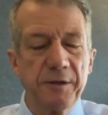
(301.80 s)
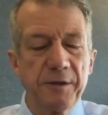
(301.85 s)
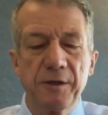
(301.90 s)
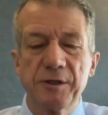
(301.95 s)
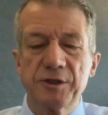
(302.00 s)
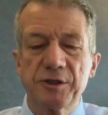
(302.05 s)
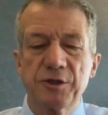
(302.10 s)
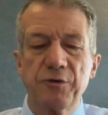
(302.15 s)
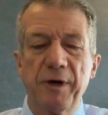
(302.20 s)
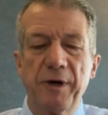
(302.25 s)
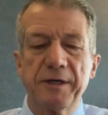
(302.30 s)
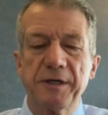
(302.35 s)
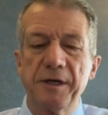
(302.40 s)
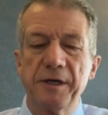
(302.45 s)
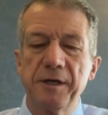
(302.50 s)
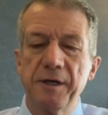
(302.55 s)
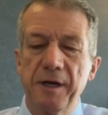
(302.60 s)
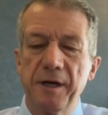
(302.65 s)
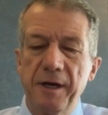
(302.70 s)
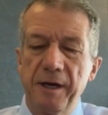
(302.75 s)
Neil. That's correct.
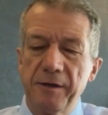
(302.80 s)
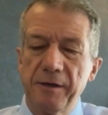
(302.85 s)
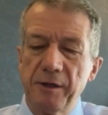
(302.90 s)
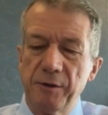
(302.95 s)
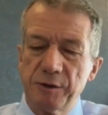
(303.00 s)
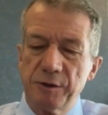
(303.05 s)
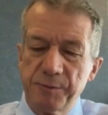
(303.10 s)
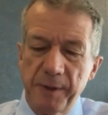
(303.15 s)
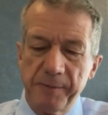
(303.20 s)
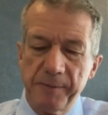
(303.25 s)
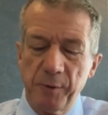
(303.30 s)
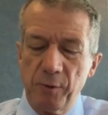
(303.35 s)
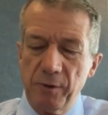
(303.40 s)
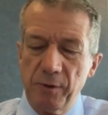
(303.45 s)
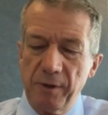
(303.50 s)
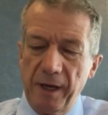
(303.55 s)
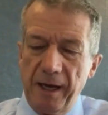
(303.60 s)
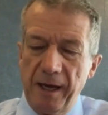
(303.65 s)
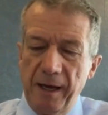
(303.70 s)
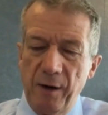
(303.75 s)
And, you know, as
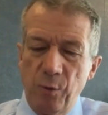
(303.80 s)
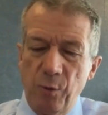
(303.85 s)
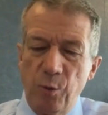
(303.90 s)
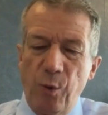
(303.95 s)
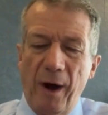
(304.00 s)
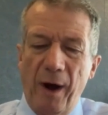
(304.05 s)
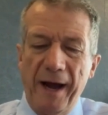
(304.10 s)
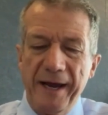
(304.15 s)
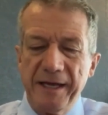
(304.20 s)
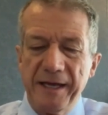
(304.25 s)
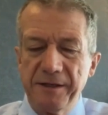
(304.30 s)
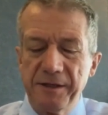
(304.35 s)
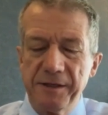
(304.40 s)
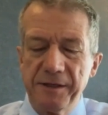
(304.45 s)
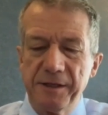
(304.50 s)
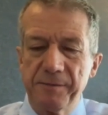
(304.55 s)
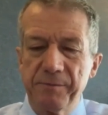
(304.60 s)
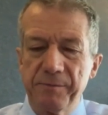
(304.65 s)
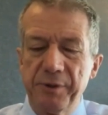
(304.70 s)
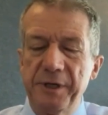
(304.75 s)
people uh, weigh
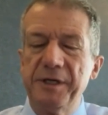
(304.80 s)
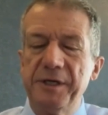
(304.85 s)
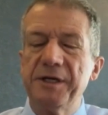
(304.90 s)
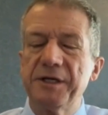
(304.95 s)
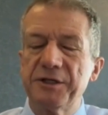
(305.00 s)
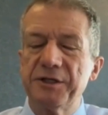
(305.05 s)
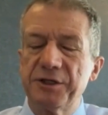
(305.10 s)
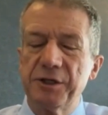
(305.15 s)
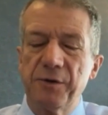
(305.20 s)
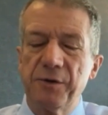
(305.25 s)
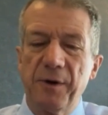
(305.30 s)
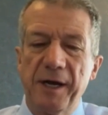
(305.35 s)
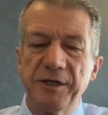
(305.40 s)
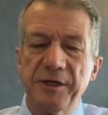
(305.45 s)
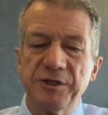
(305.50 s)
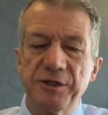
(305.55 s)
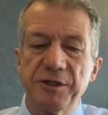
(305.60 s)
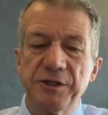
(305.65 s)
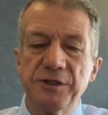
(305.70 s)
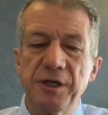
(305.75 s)
the competing
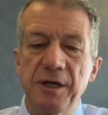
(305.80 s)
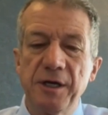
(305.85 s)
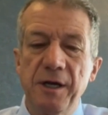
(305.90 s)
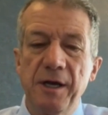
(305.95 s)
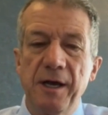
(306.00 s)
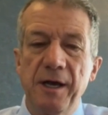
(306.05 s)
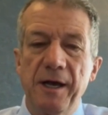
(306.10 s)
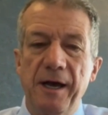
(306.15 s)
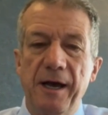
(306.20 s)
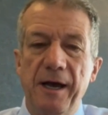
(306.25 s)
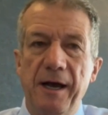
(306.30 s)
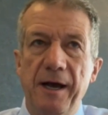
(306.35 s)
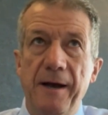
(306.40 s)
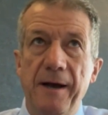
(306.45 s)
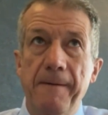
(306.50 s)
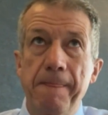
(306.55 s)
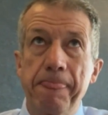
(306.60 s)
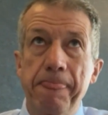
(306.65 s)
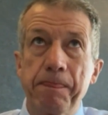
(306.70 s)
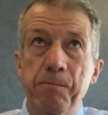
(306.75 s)
considerations,
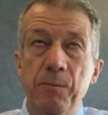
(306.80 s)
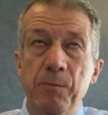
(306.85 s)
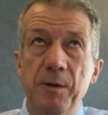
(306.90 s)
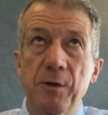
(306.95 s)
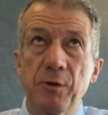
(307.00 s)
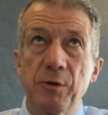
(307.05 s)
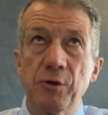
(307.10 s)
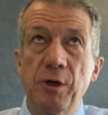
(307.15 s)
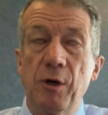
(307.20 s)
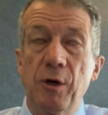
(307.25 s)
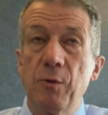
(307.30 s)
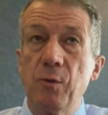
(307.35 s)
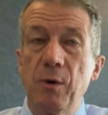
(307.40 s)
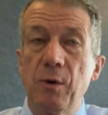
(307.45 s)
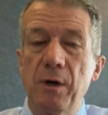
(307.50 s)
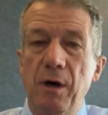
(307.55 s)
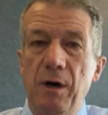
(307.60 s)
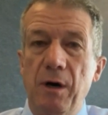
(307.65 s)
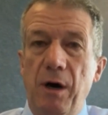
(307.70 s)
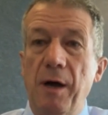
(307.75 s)
um, you know,
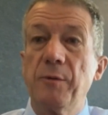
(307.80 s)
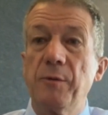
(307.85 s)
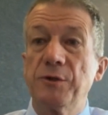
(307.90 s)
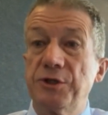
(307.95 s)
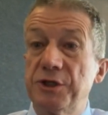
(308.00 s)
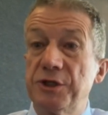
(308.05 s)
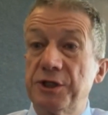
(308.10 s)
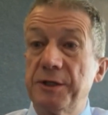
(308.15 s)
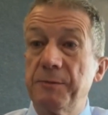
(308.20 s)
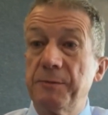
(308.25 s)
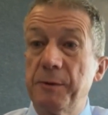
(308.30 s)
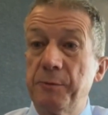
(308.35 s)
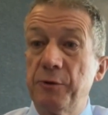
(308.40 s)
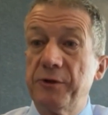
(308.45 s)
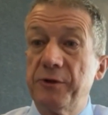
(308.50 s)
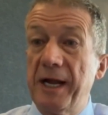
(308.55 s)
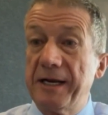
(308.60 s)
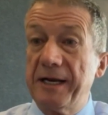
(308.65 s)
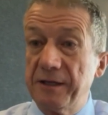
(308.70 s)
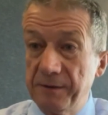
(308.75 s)
I would just simply
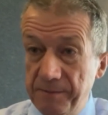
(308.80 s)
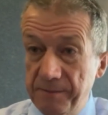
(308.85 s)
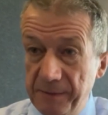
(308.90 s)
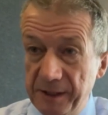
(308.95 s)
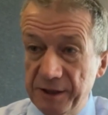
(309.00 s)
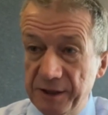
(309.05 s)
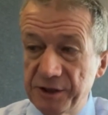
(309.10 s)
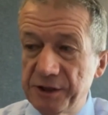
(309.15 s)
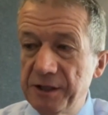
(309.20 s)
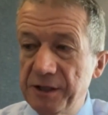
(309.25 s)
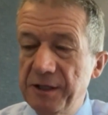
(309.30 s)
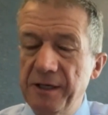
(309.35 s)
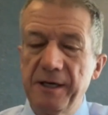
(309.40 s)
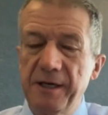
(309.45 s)
put that in the mix.